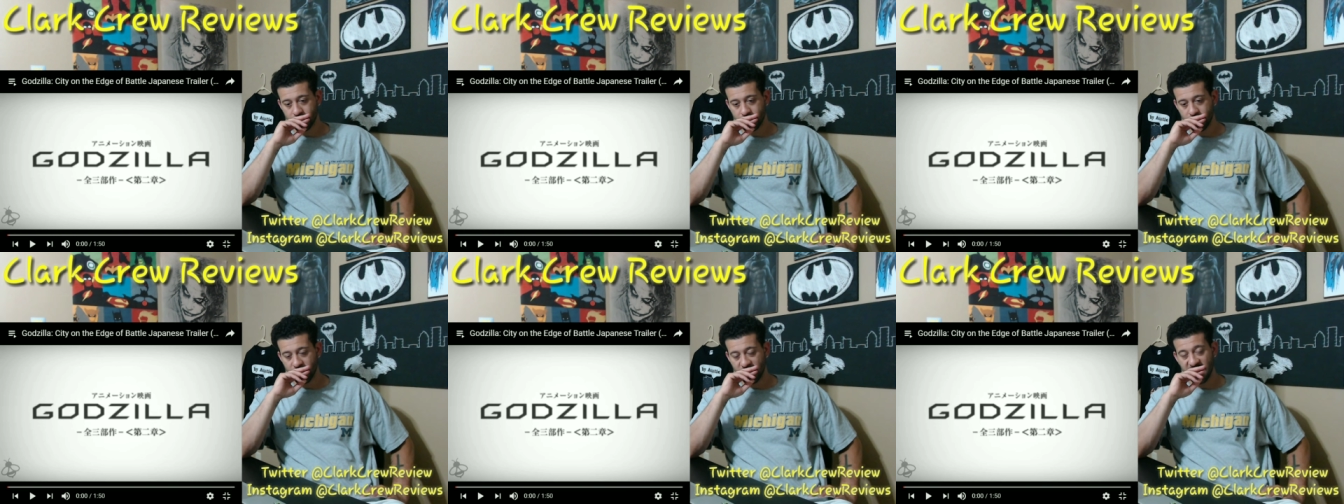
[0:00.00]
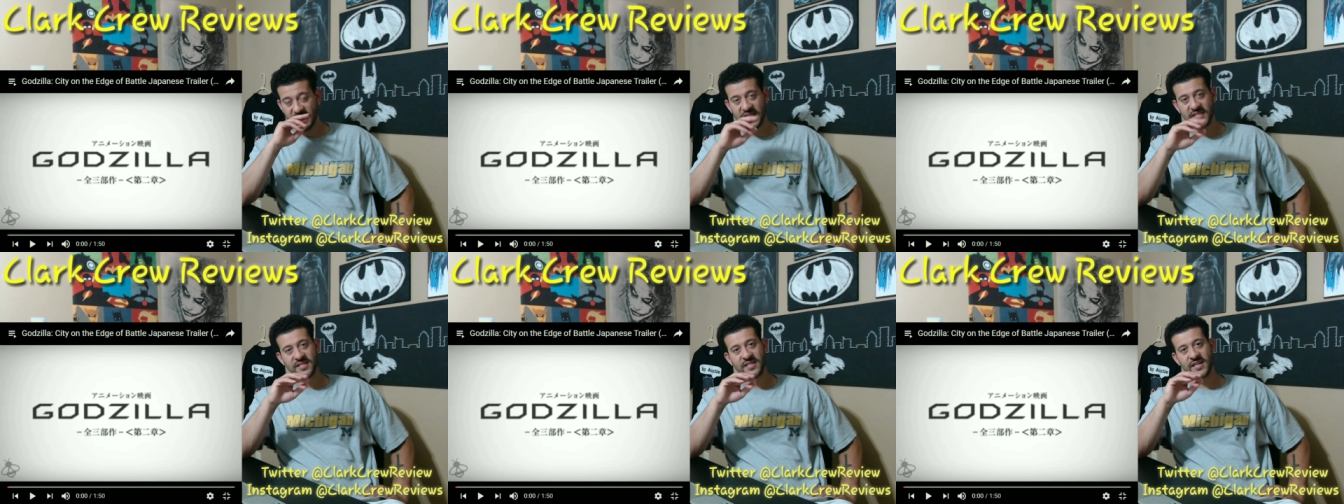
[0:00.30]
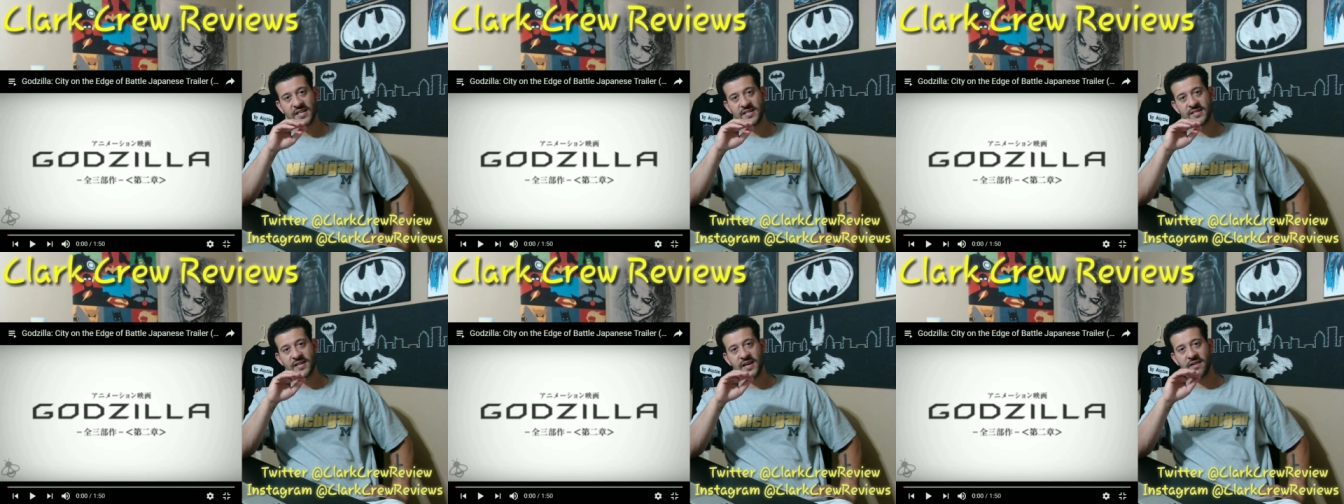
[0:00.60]
this
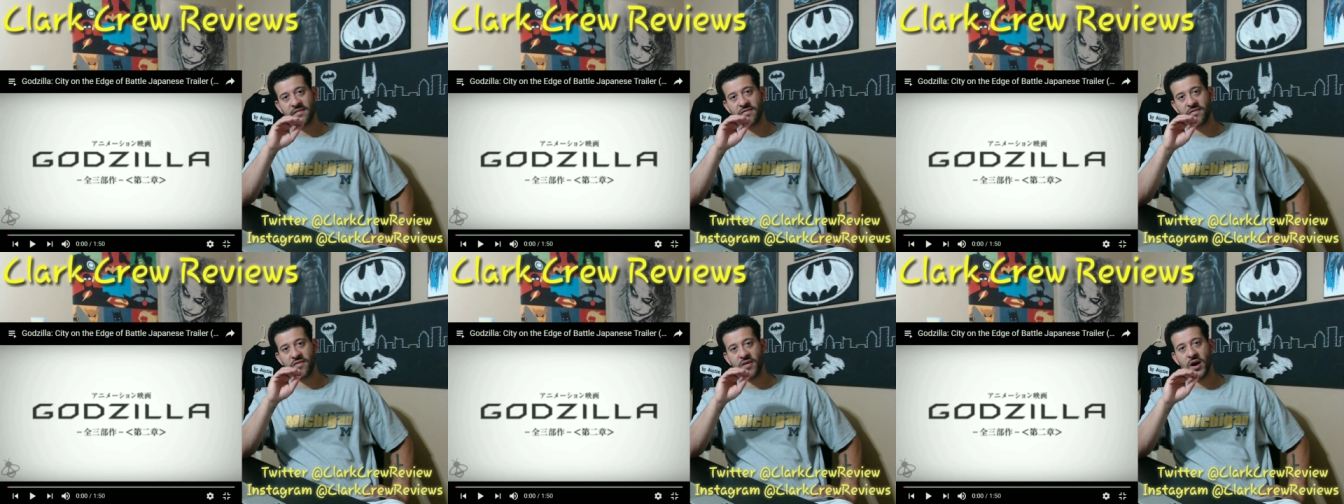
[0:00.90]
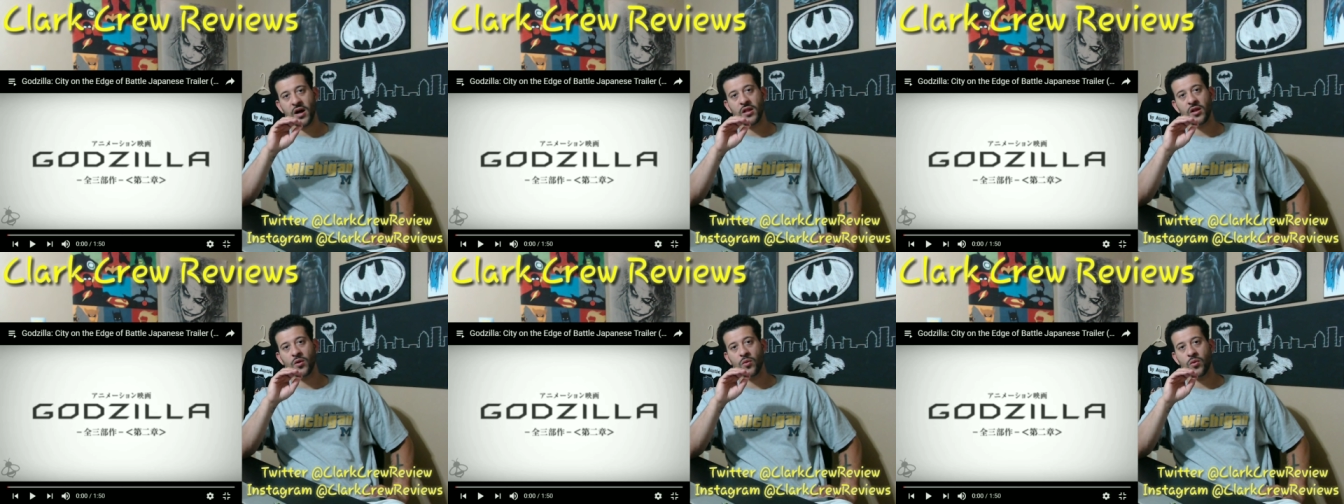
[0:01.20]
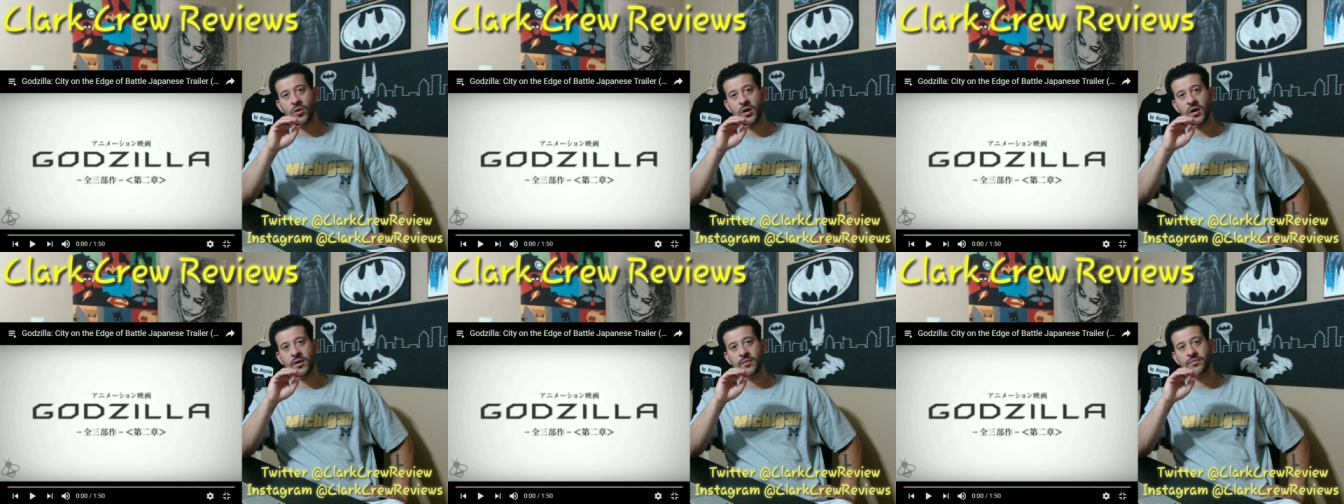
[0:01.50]
is a
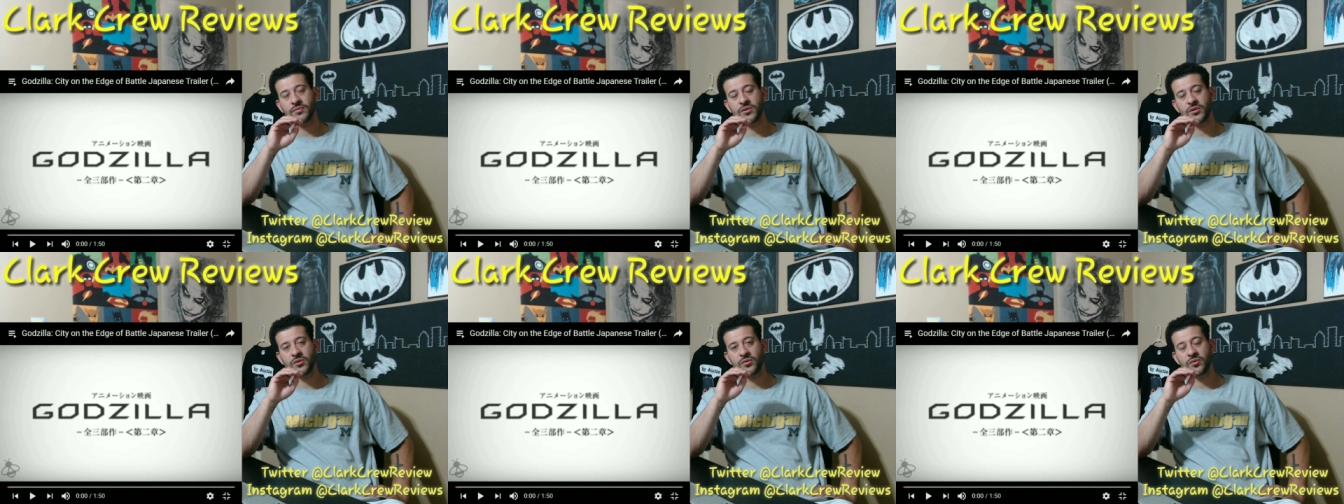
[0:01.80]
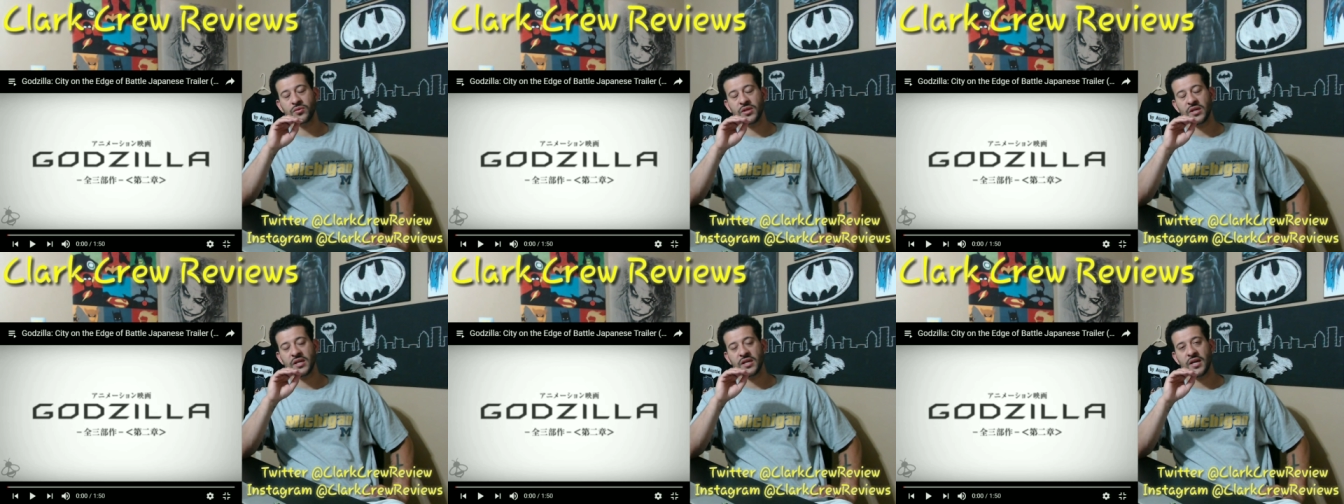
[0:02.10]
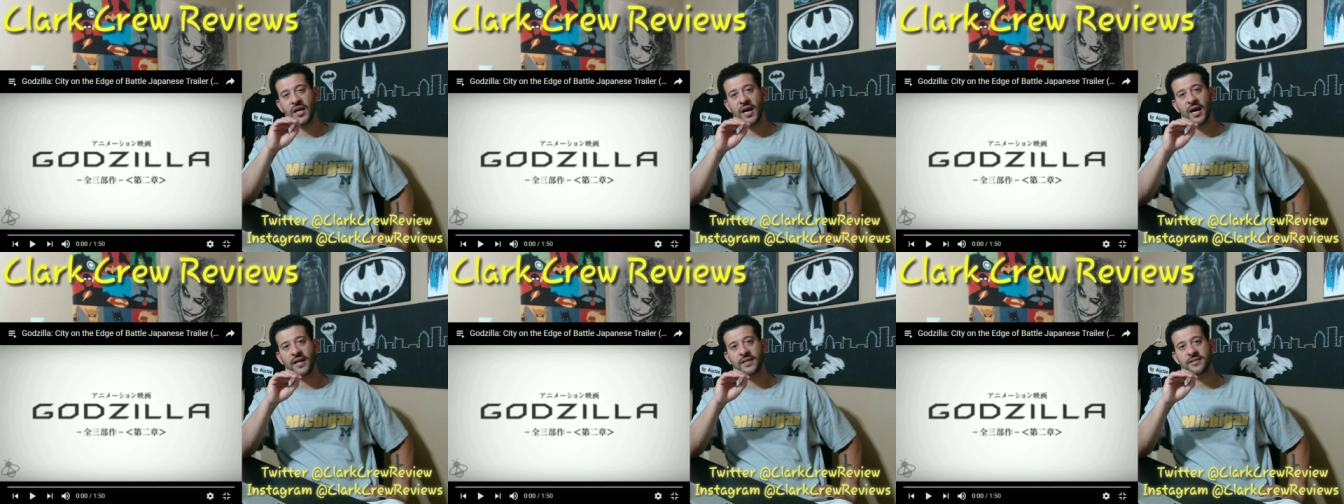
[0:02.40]
follow up to the
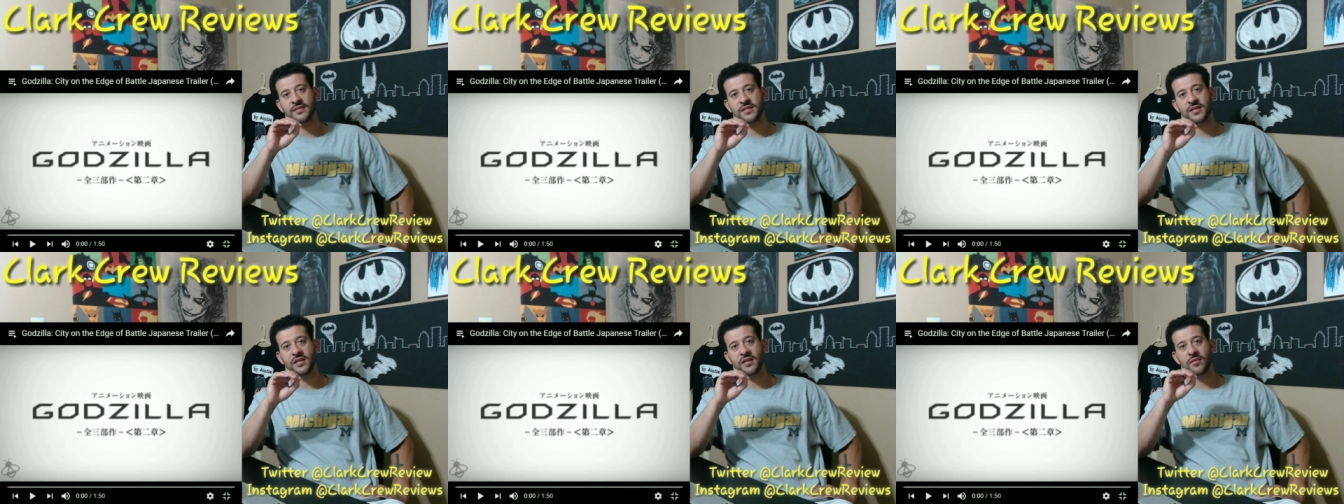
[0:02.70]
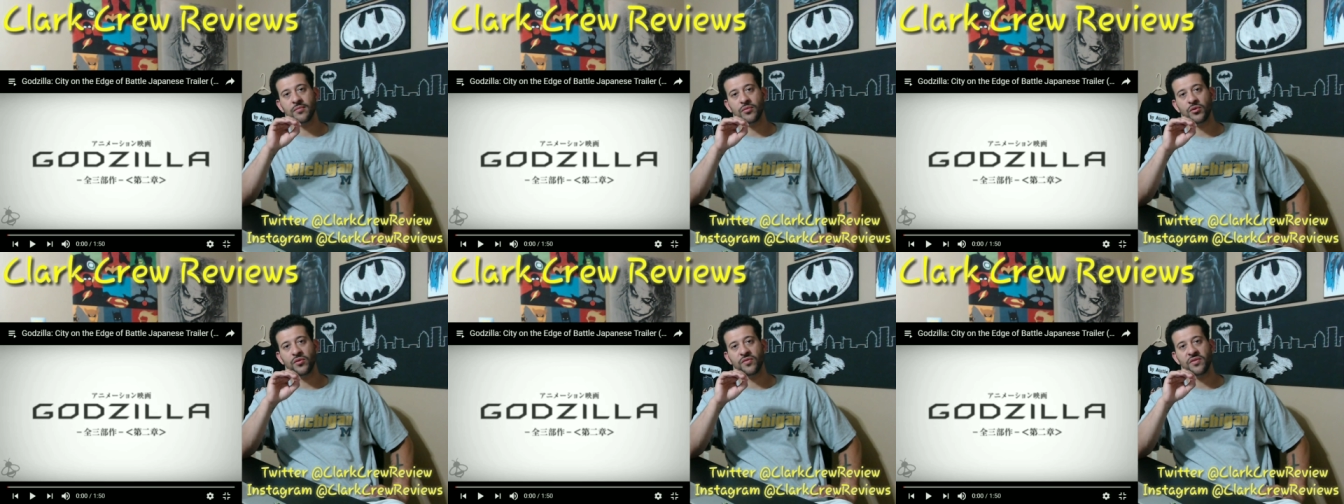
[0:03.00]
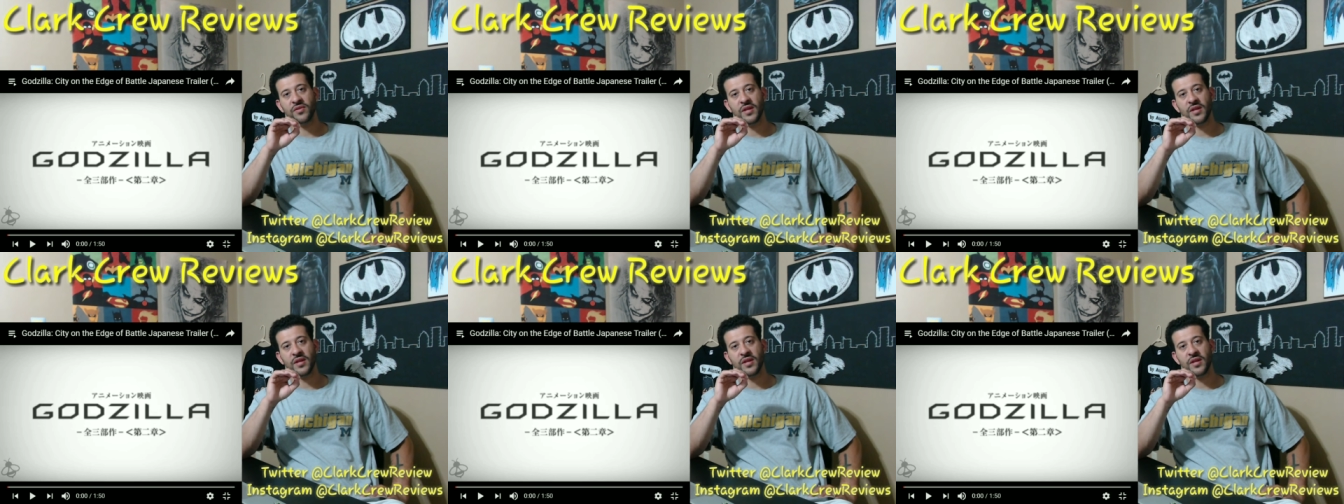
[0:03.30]
Godzilla movie